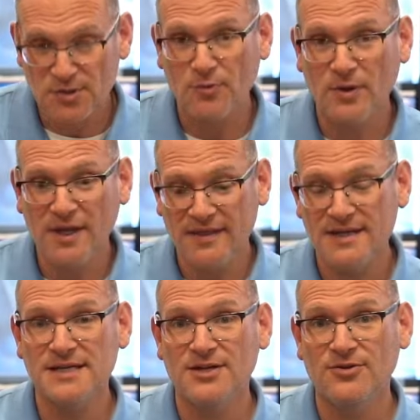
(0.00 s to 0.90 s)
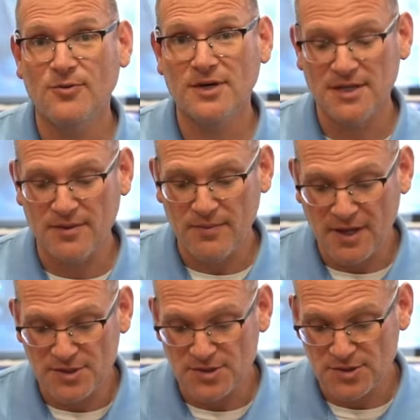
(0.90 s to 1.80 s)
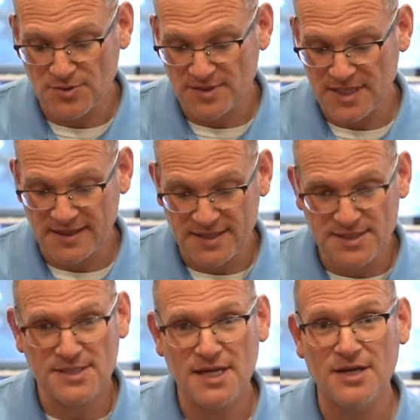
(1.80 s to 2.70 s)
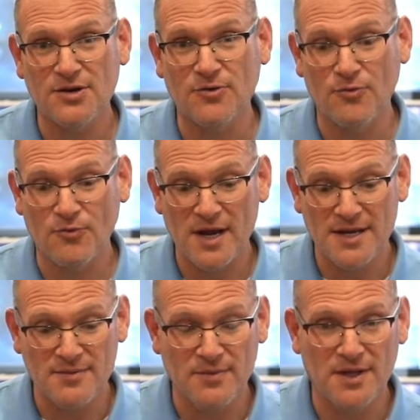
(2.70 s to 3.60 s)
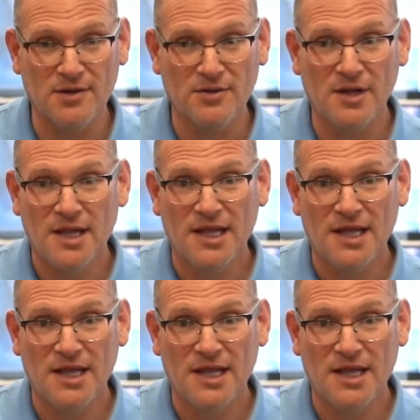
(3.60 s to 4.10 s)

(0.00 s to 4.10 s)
one of the things I do want to mention too is that this is a great meal